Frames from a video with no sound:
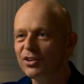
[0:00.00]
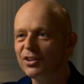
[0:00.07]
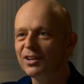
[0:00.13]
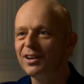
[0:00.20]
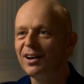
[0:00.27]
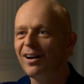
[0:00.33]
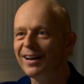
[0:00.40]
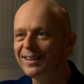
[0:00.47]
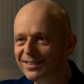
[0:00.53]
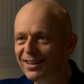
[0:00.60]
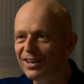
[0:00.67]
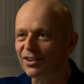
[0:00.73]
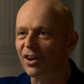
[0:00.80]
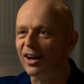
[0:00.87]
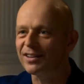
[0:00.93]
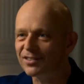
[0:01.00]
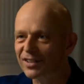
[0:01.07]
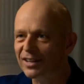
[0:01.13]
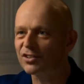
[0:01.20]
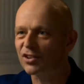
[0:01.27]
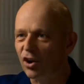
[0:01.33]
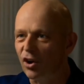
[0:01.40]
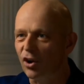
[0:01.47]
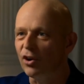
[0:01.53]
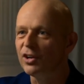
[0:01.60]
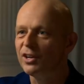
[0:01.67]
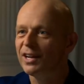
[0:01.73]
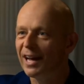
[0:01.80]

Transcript: You didn't. I did. I said to her